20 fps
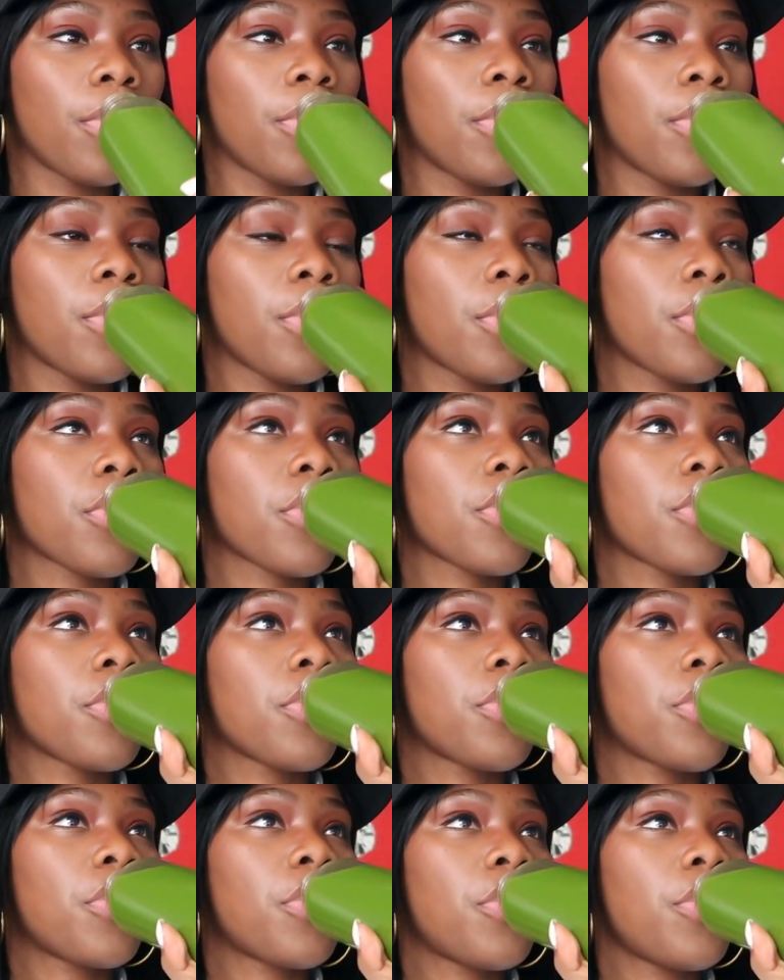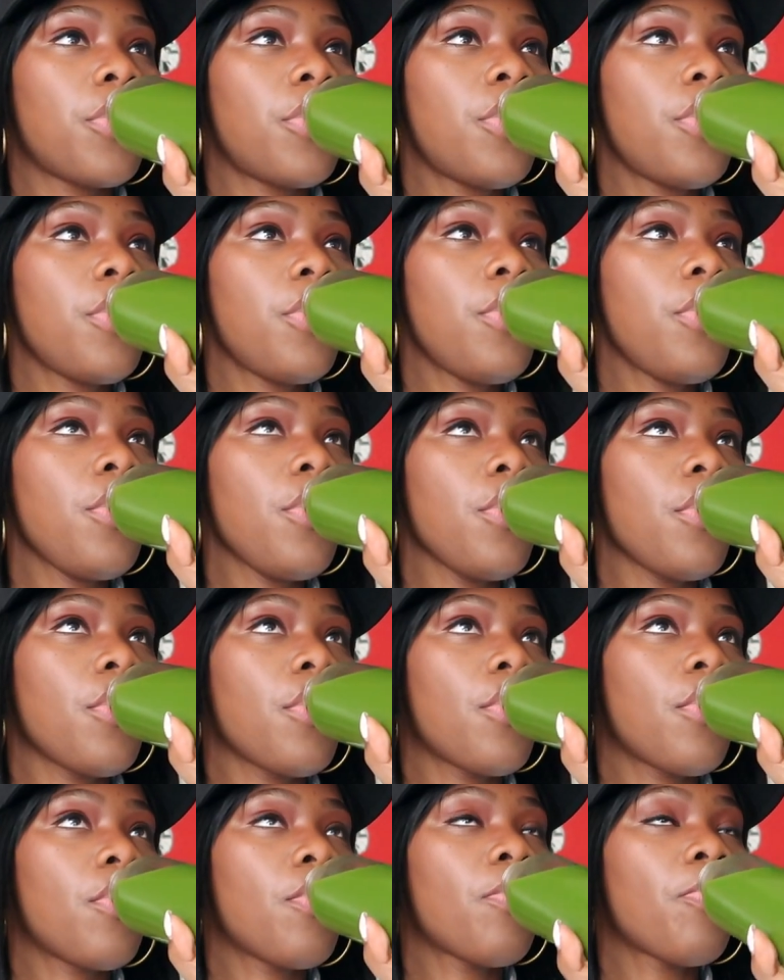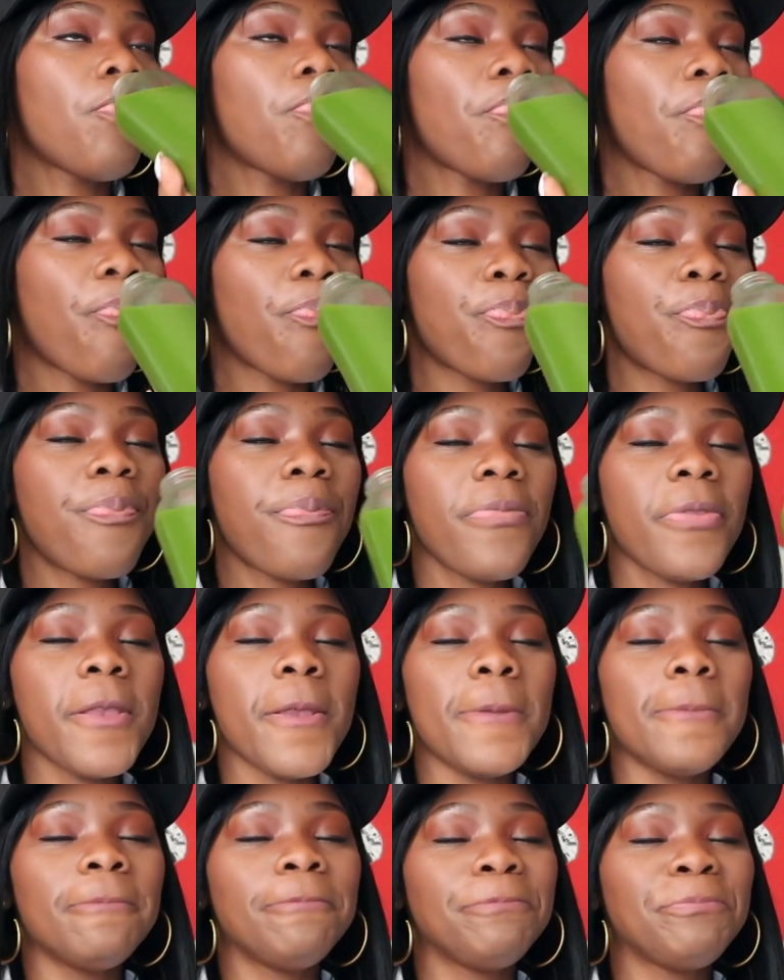Nobody speaks.